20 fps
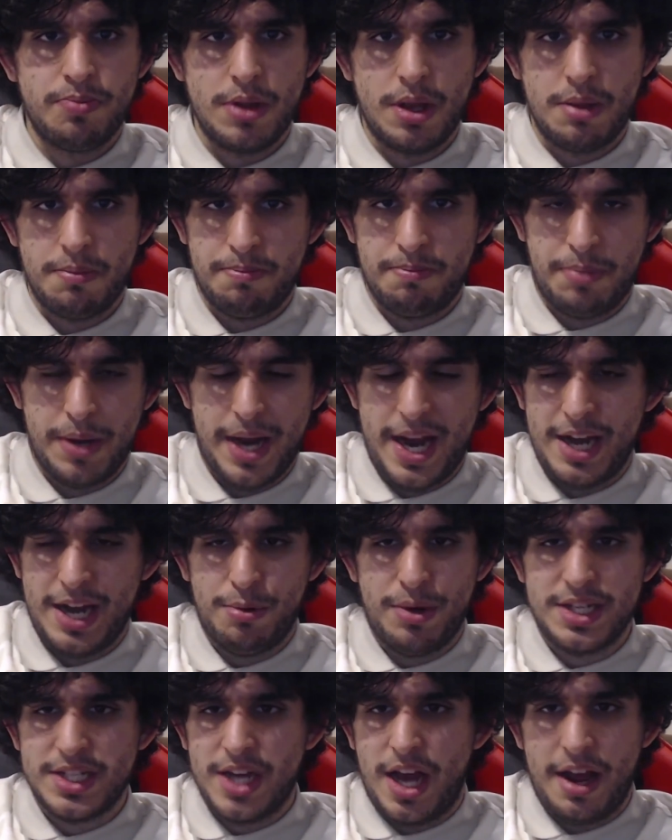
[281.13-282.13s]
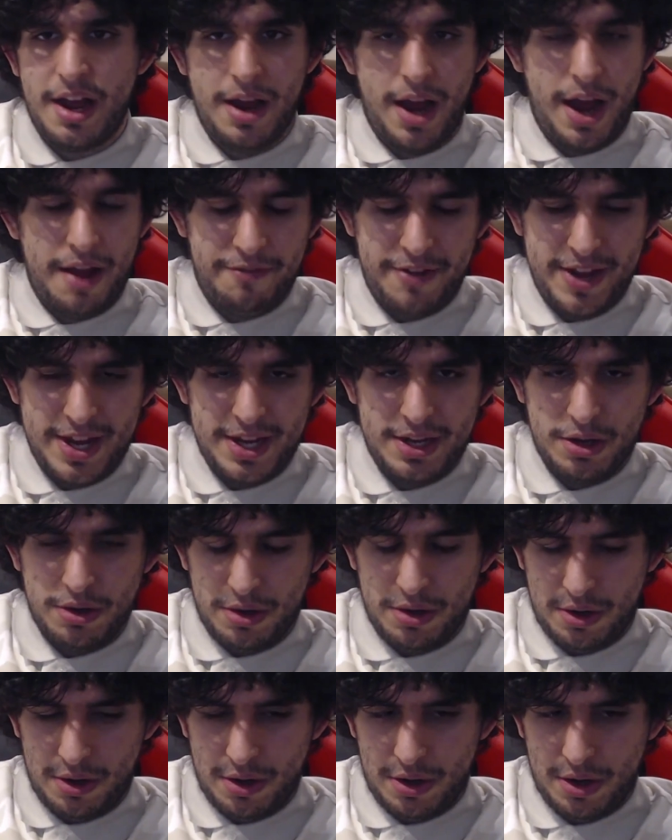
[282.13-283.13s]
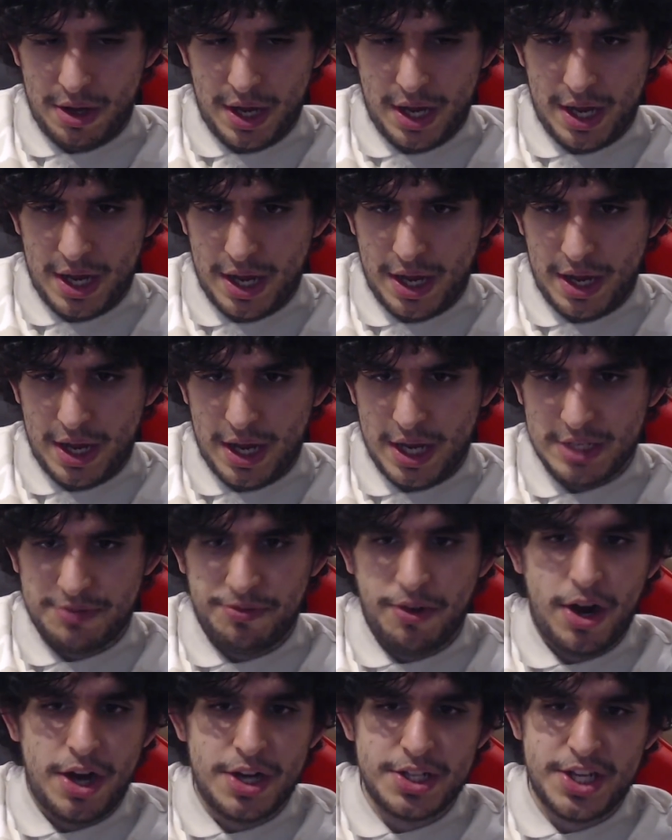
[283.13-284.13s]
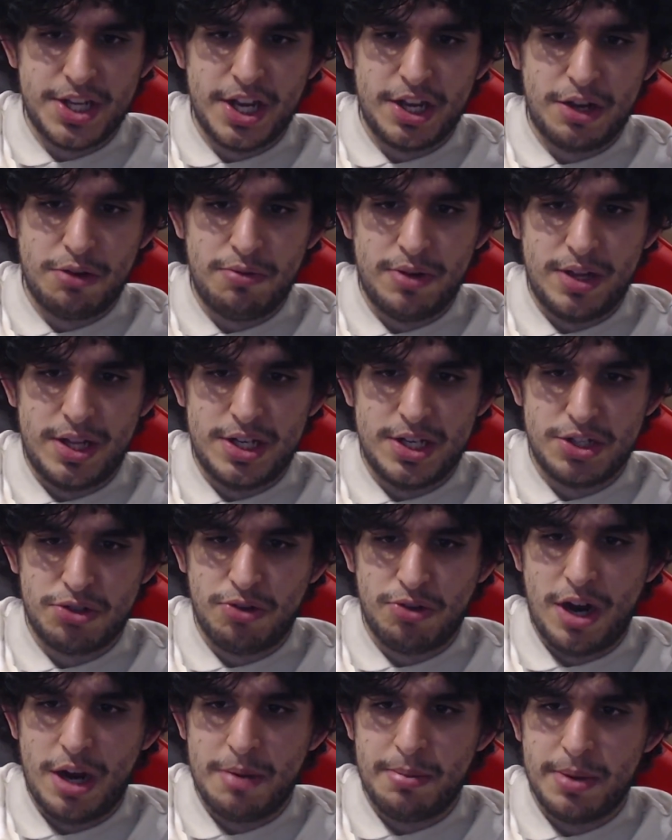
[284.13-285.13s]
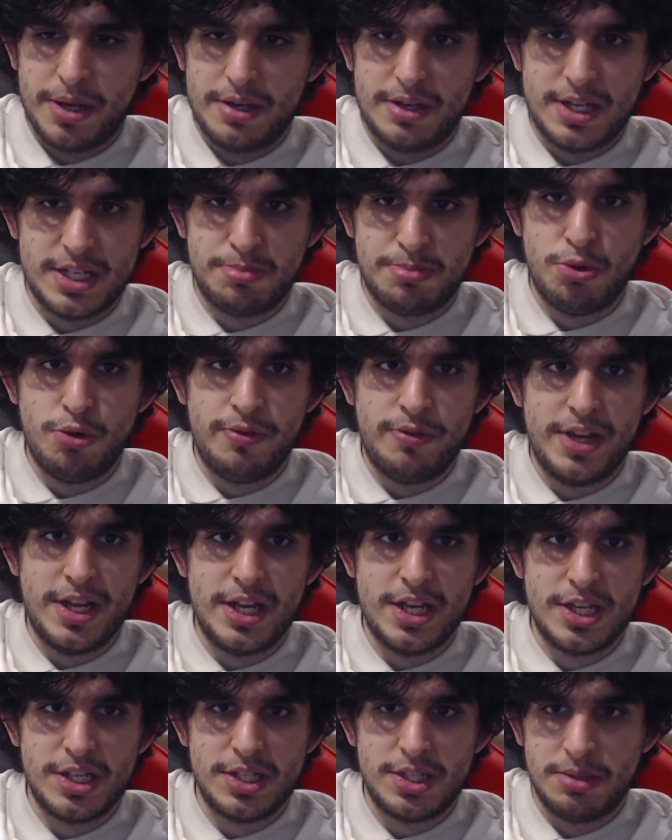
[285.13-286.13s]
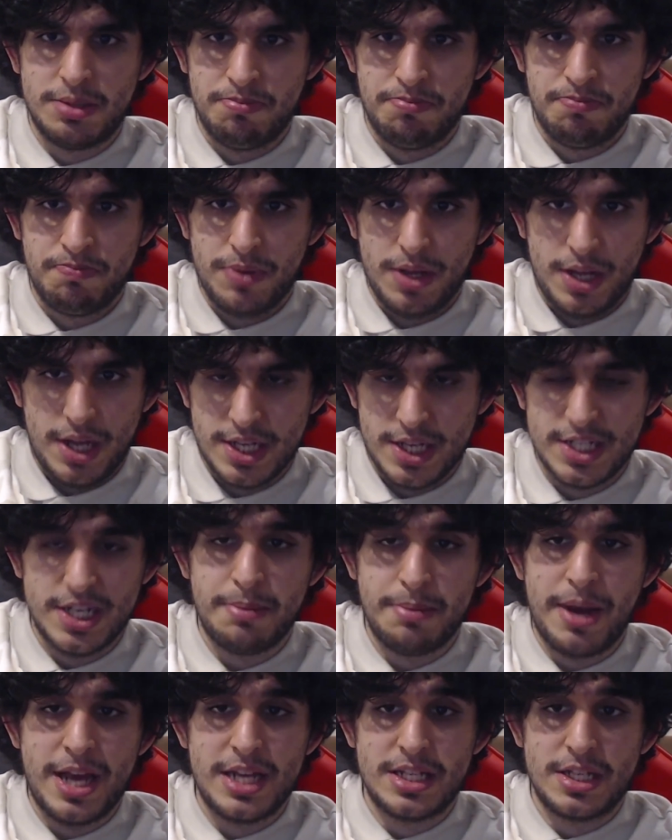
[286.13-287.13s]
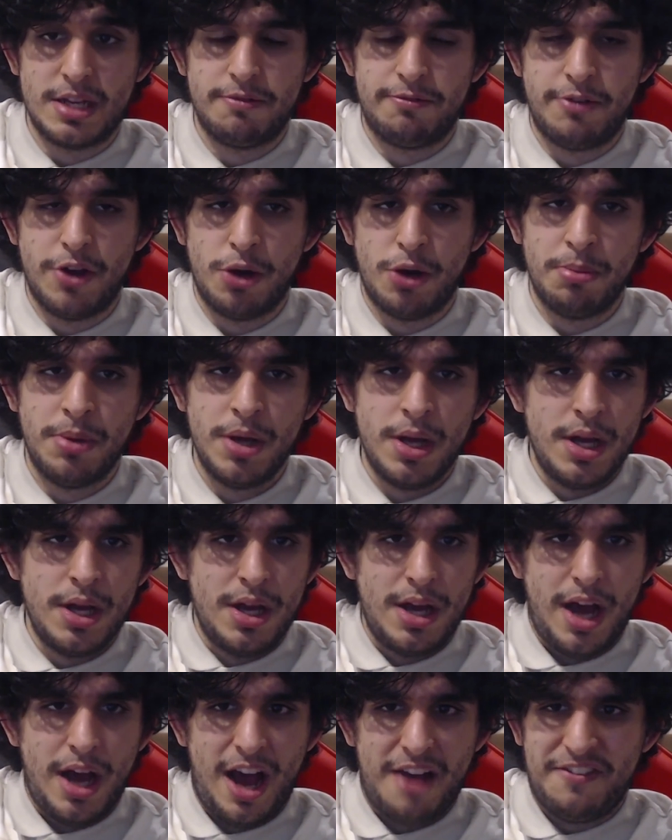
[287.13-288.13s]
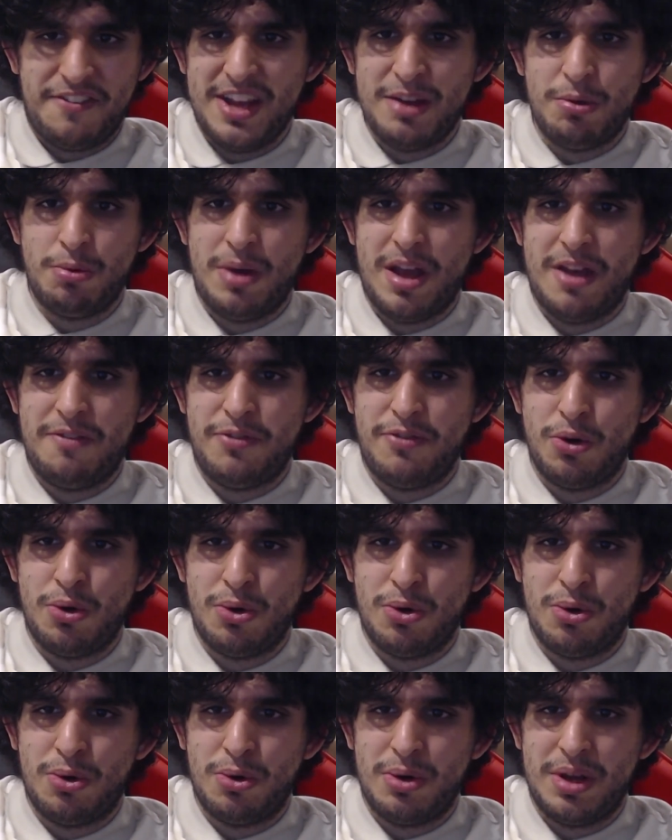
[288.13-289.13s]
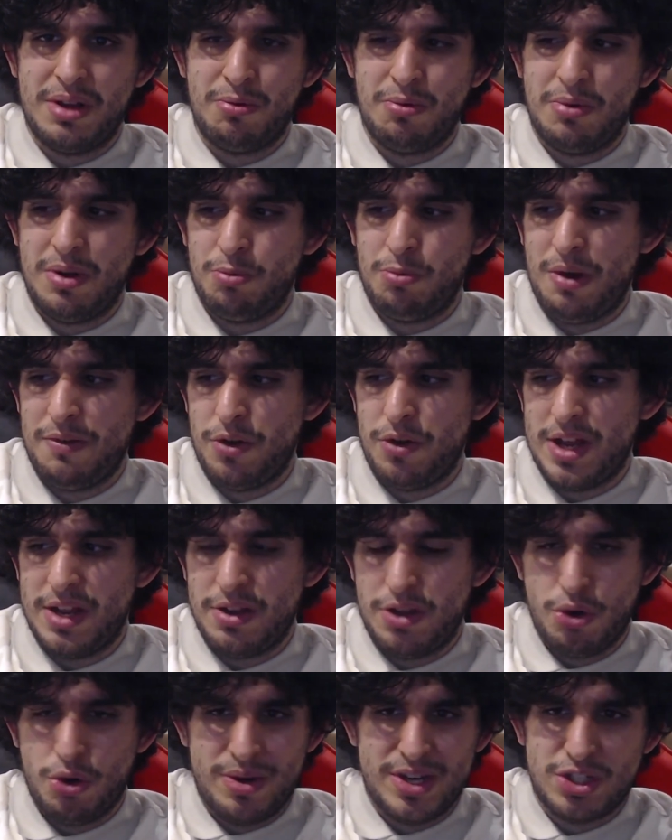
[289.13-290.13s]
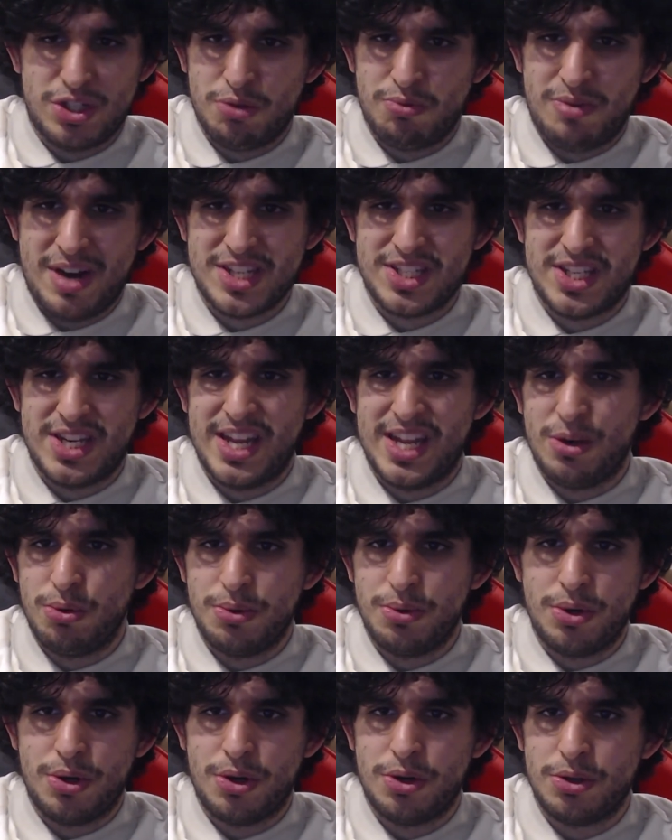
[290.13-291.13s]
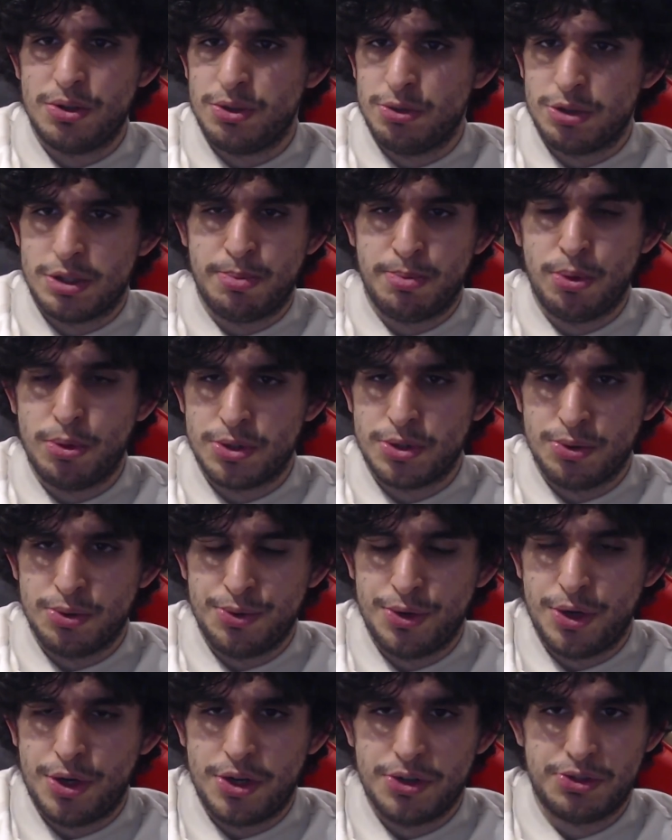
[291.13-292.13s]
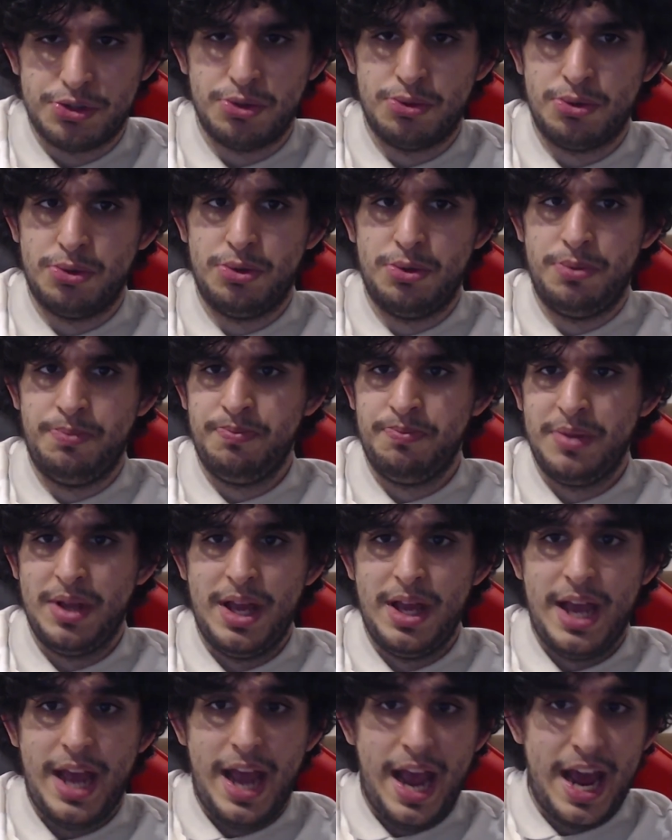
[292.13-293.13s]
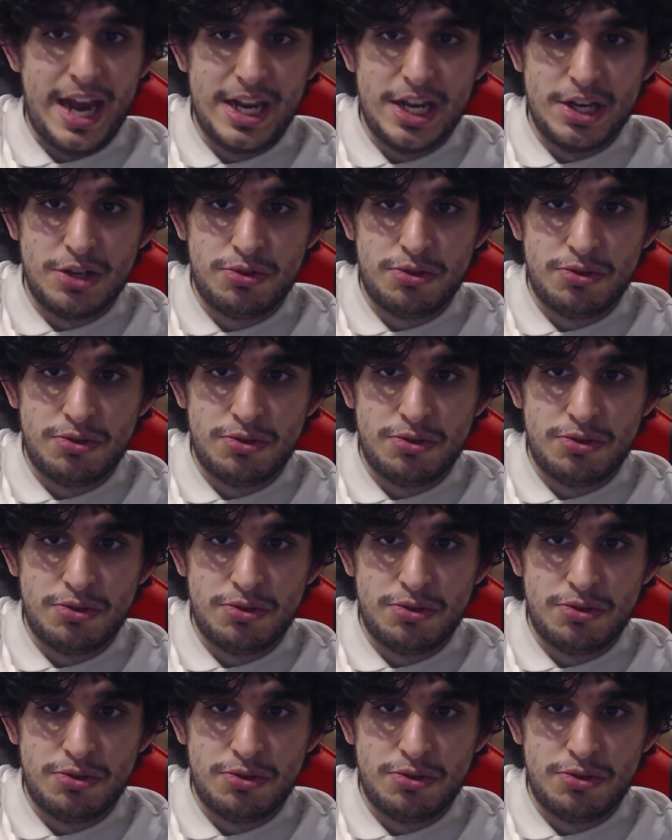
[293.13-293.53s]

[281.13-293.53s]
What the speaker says: But anyways, I think as far as I could really describe it, this movie is an amazing film. I think whether you're into wrestling or not, or sports or not, or anything